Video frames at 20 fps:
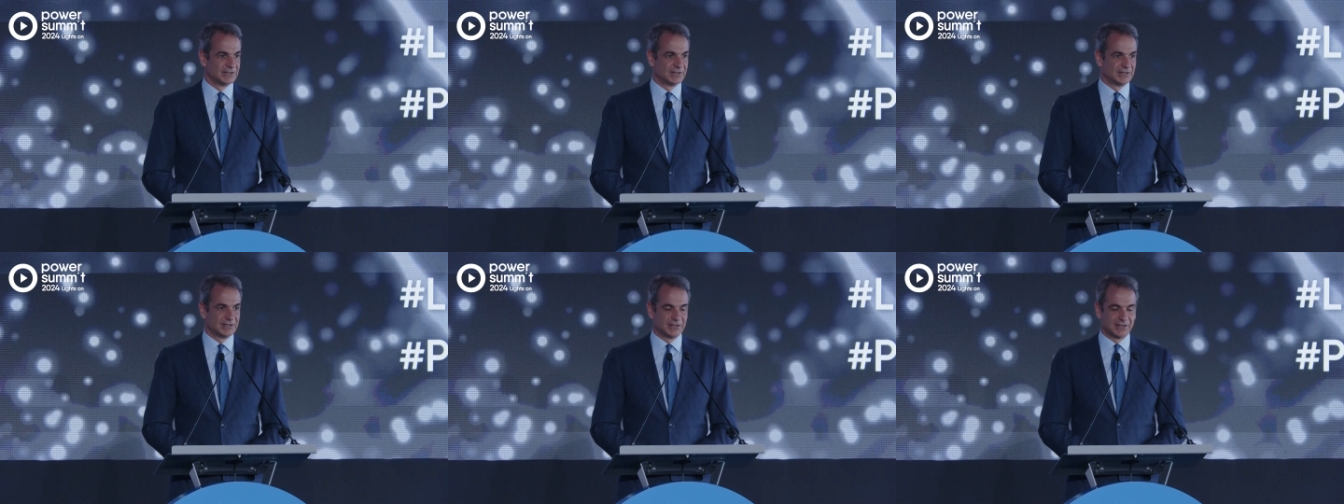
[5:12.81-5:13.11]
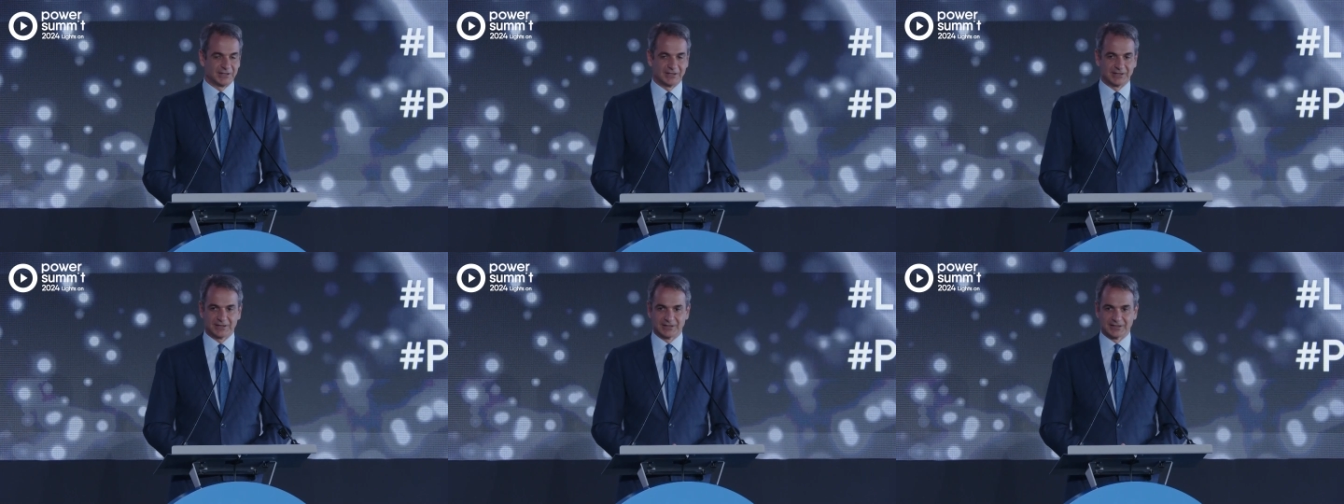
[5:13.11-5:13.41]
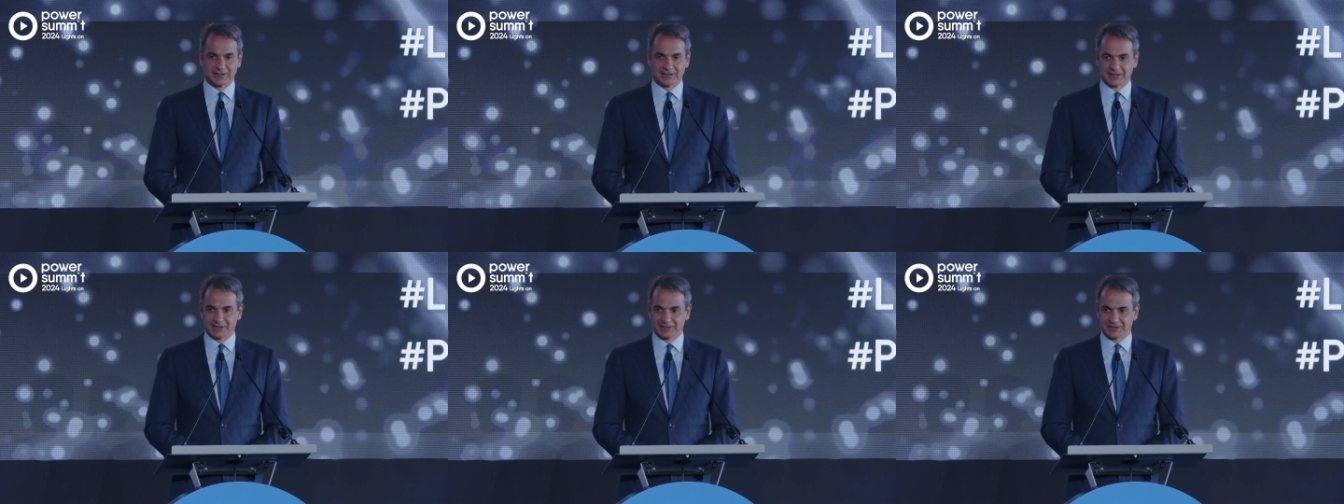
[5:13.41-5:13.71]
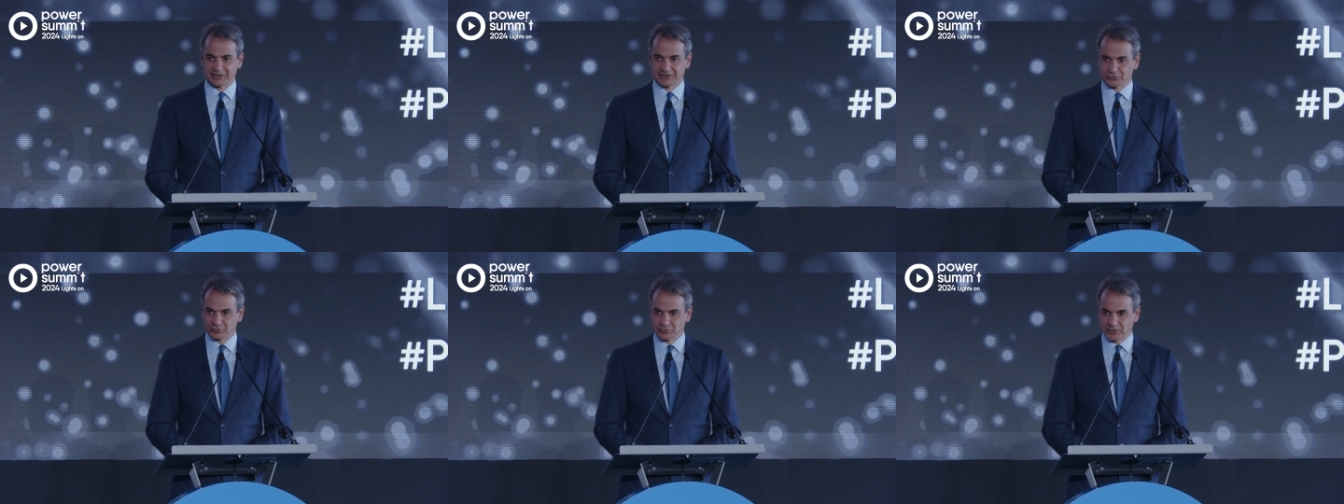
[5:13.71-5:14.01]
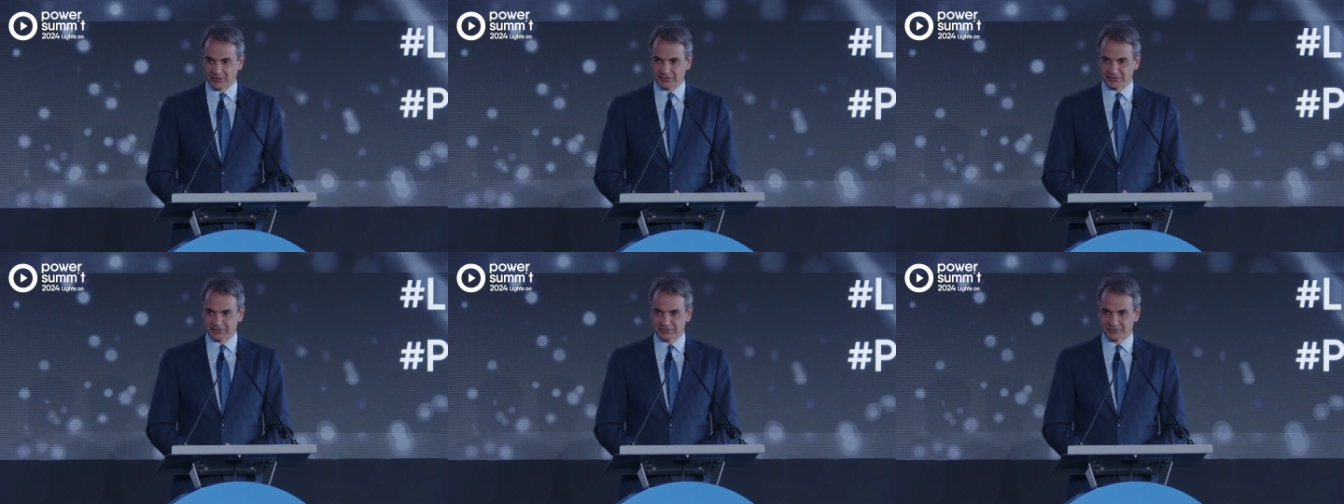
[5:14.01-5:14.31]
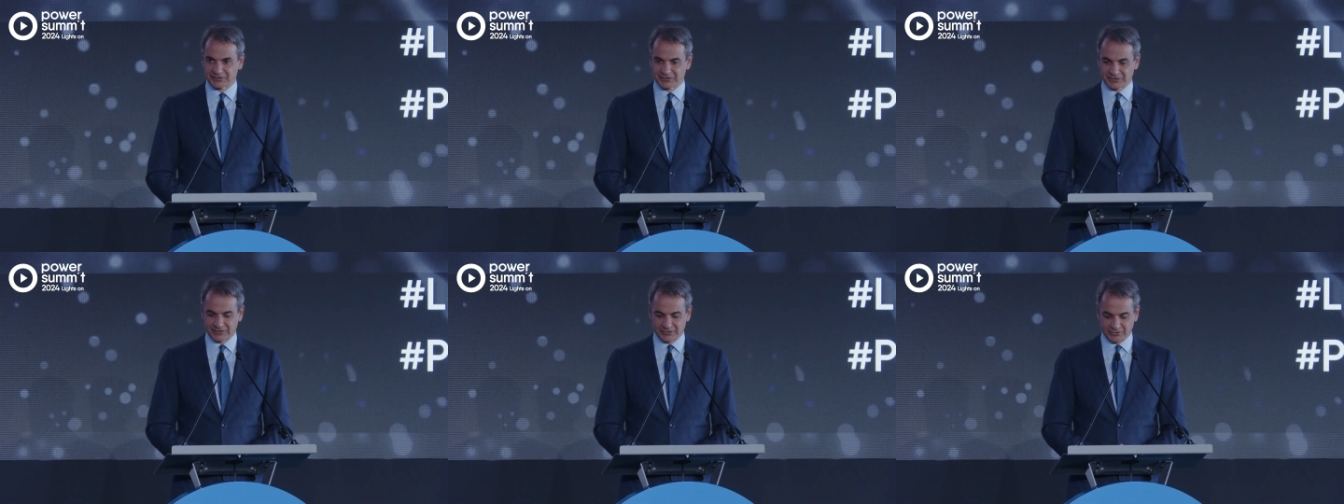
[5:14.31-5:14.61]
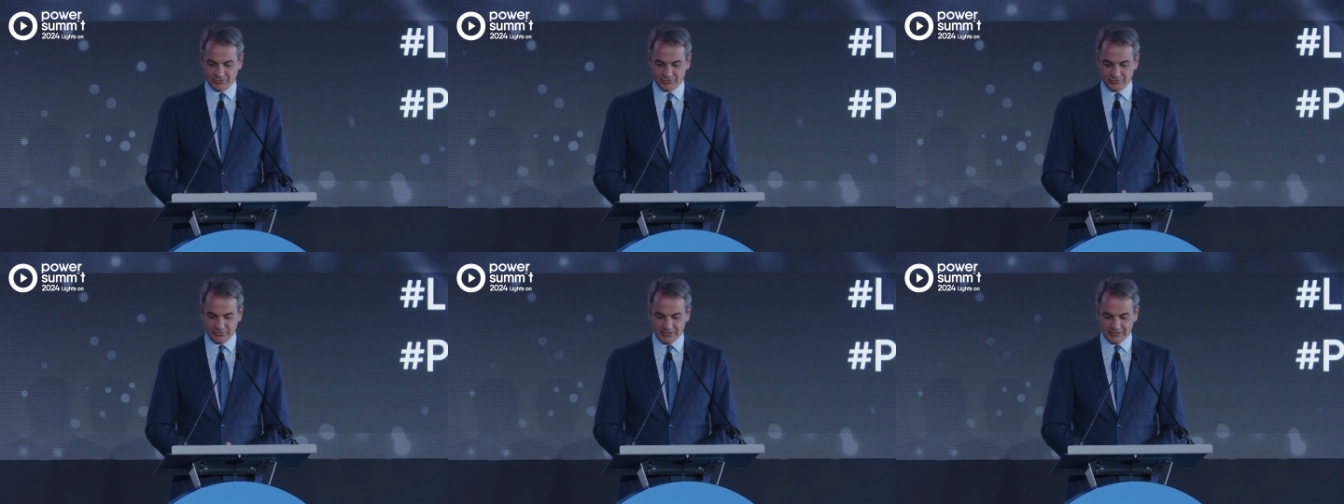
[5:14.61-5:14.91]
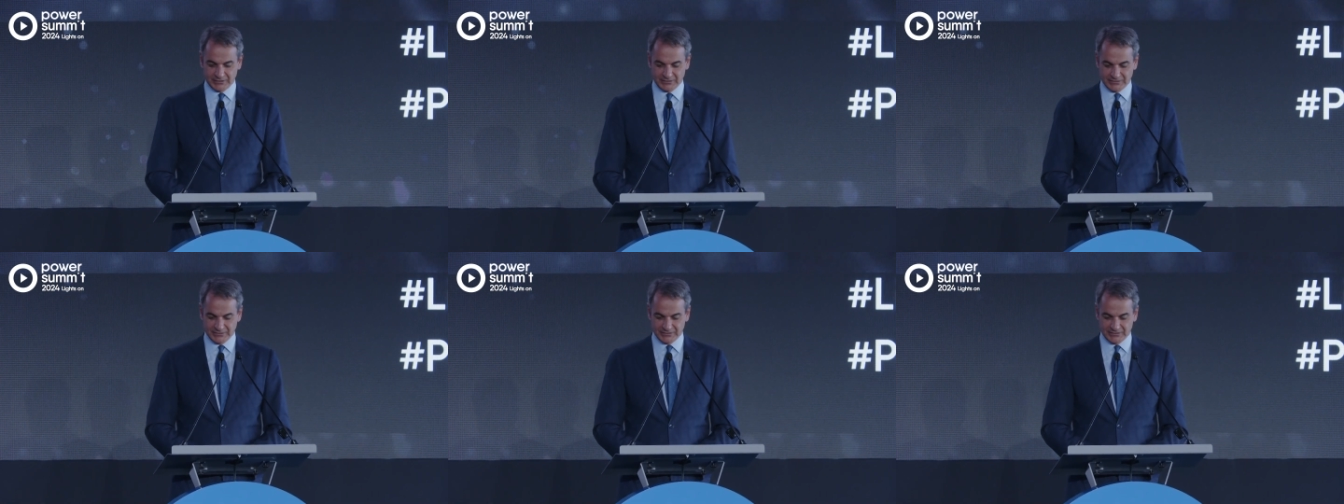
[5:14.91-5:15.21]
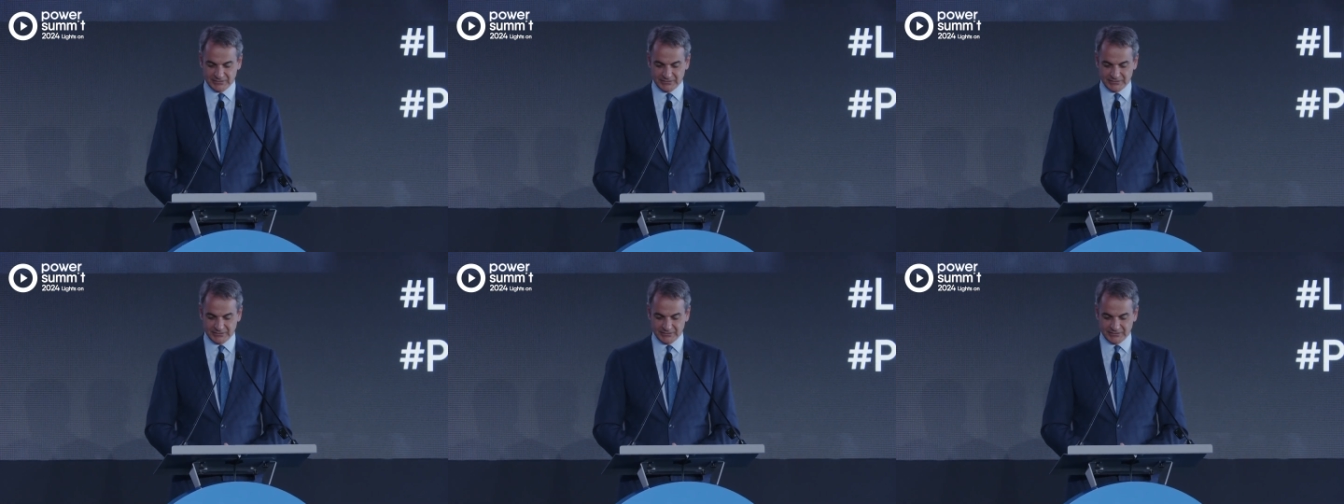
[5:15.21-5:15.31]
I addressed the United